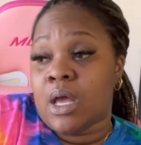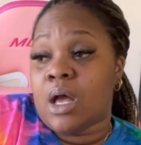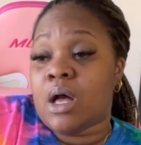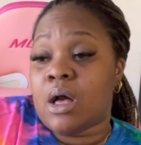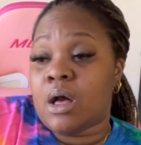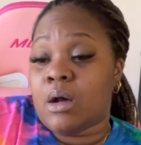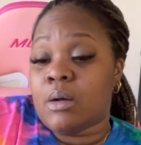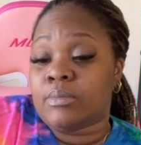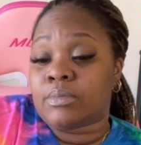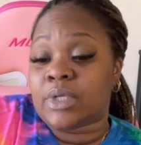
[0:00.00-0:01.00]

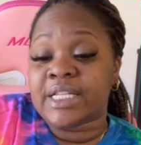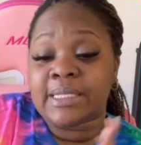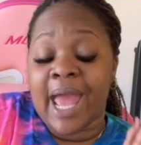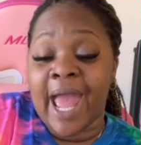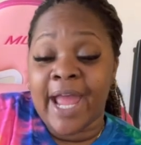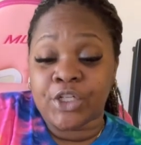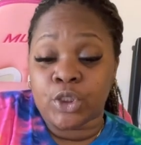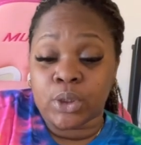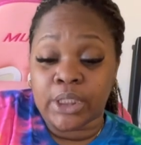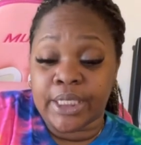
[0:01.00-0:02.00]
Because
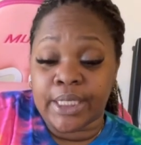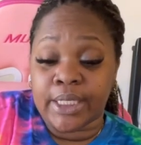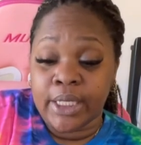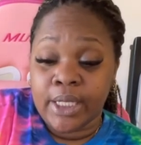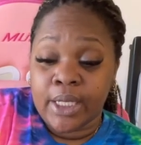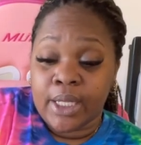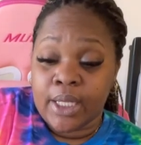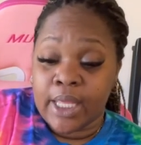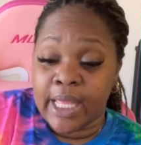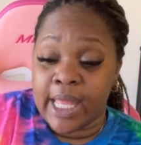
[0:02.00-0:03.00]
actually,
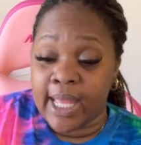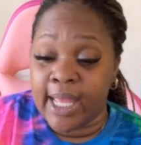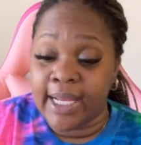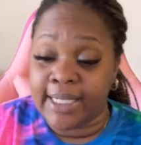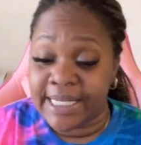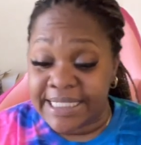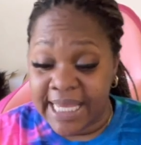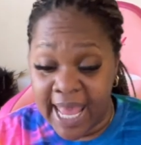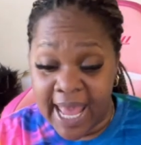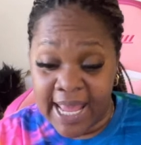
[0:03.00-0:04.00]
it can
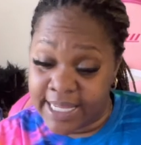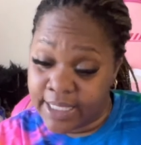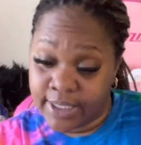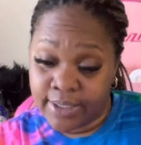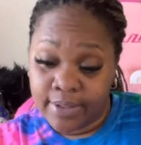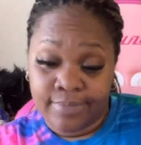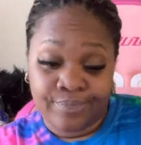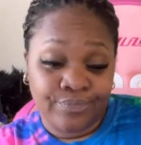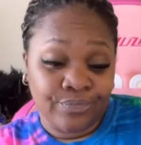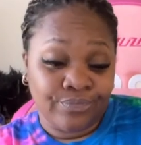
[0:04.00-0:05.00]
take
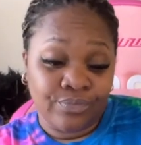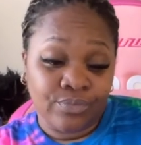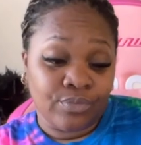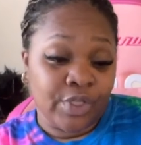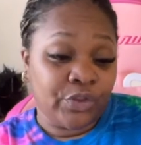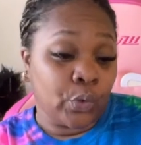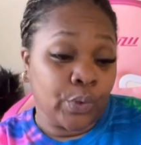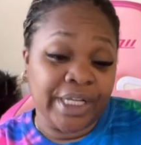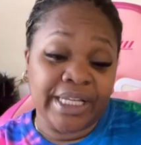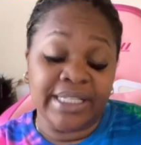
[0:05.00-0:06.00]

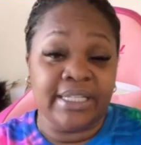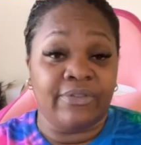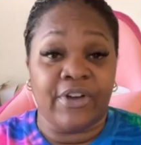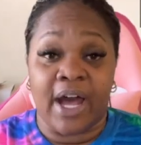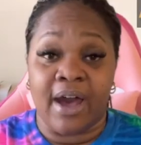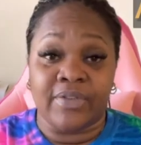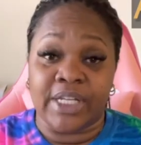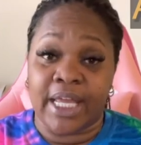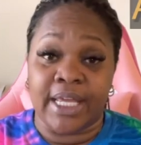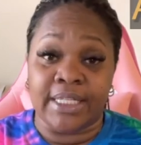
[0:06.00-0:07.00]
3 to 5
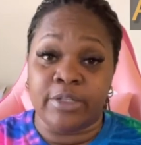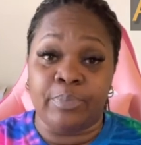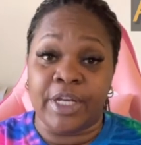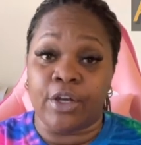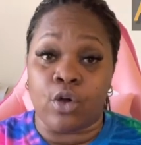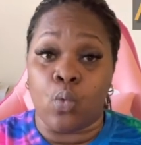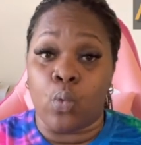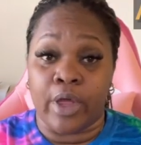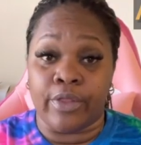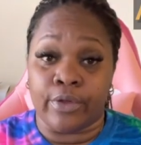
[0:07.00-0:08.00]
days, depending on
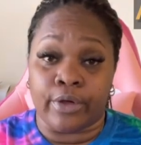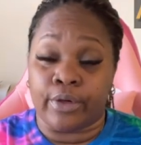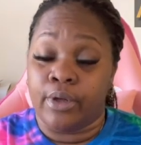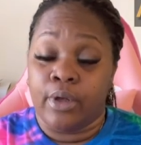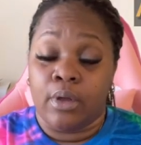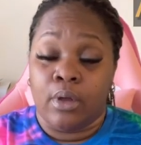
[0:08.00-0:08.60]
weather,